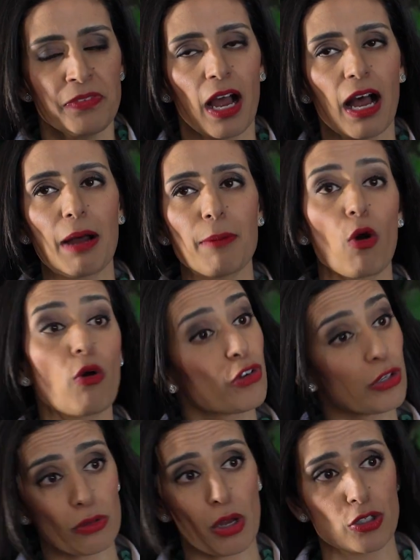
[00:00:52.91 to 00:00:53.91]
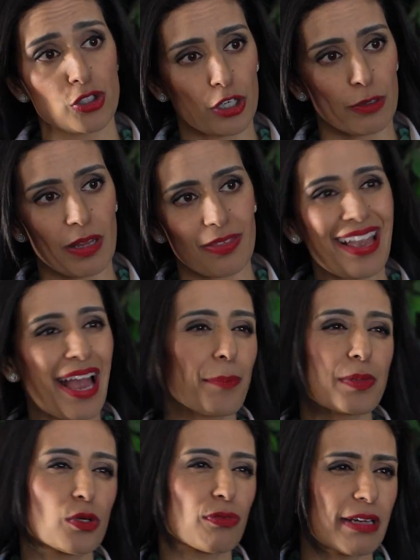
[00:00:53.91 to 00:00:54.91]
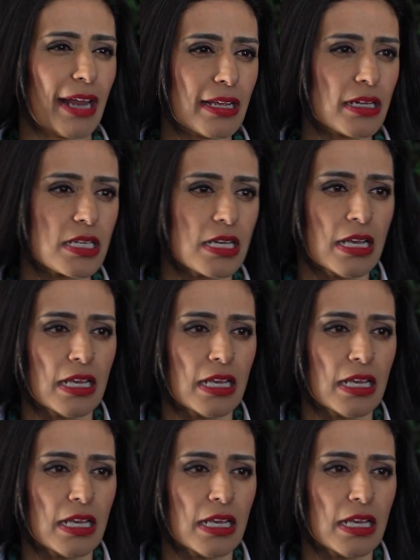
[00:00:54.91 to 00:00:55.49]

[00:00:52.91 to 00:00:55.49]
over a long term. Nothing happens overnight.